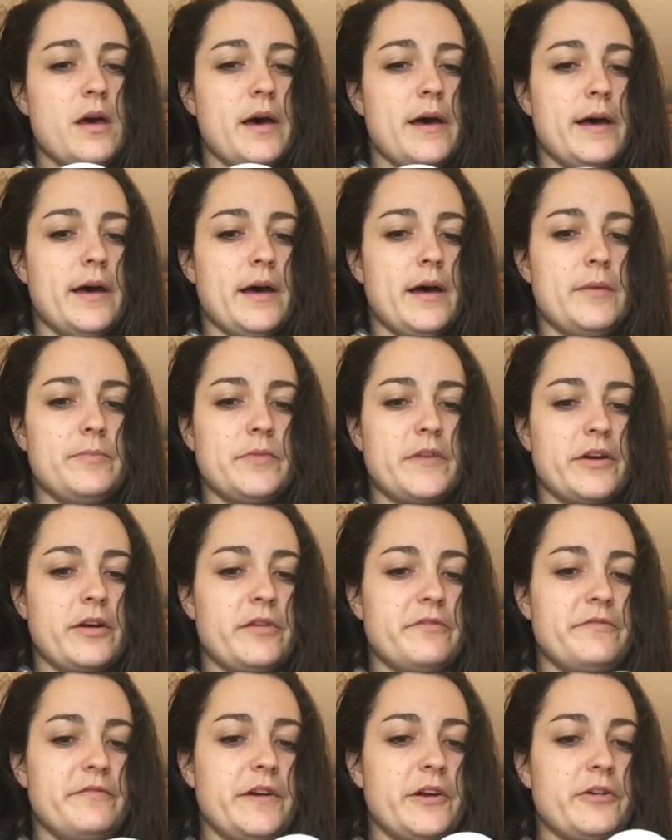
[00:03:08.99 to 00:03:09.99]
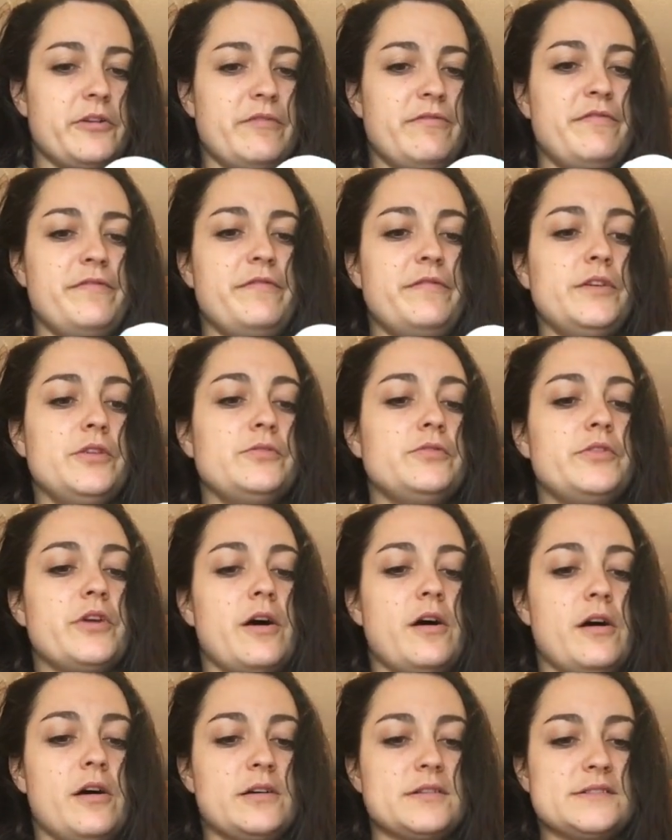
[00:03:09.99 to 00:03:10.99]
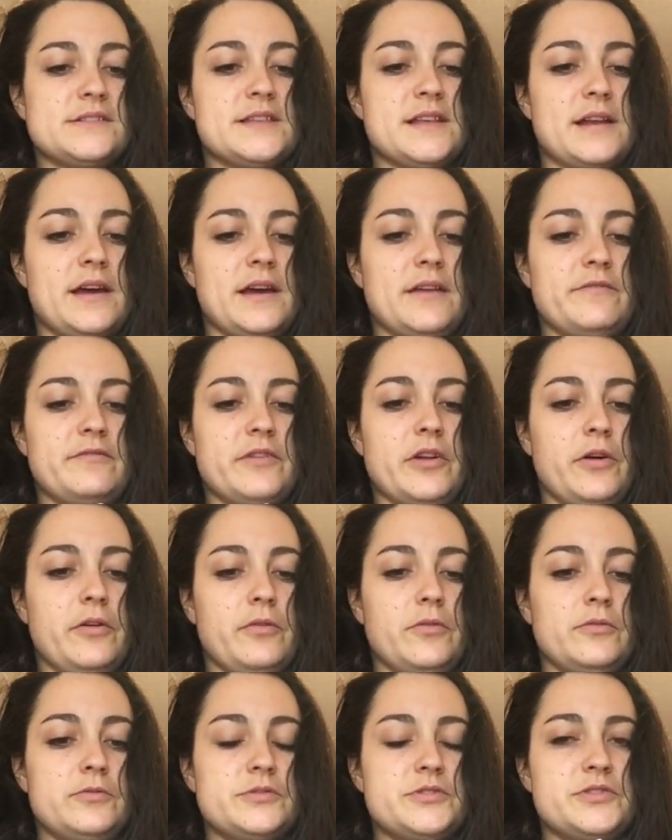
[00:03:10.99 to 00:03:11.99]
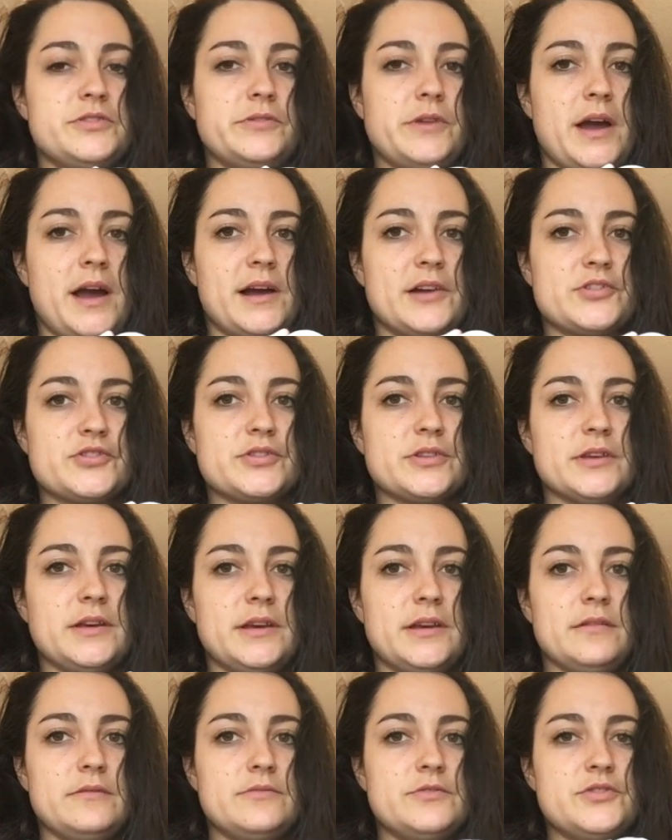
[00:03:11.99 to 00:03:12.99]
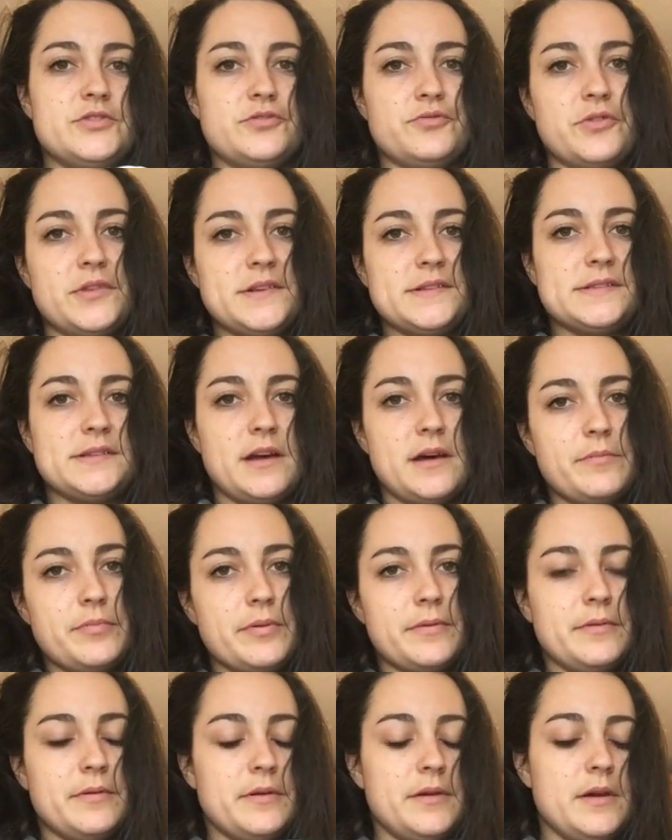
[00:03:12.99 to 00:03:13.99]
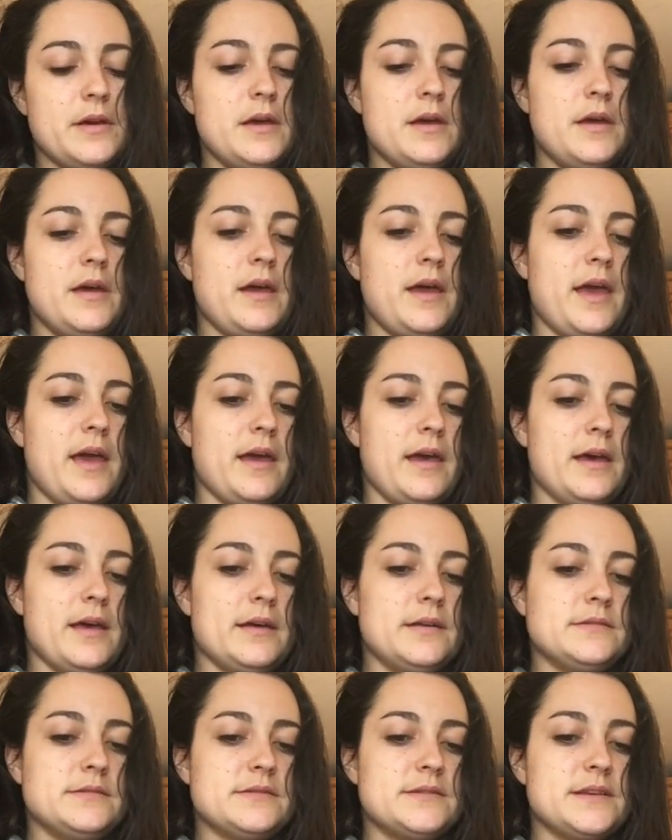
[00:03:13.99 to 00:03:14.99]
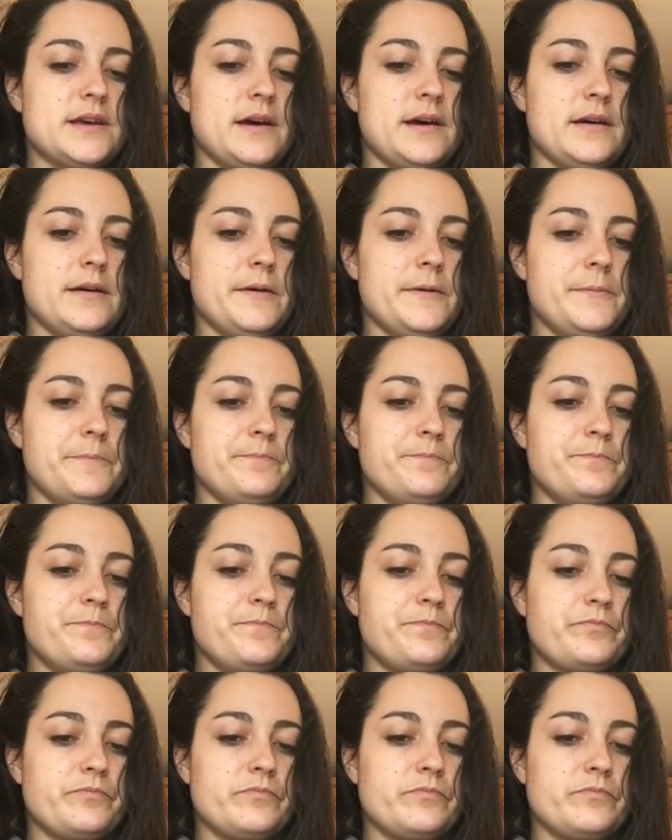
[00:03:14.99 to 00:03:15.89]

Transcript: There are very few dogs that I've known to actually chew these up. And I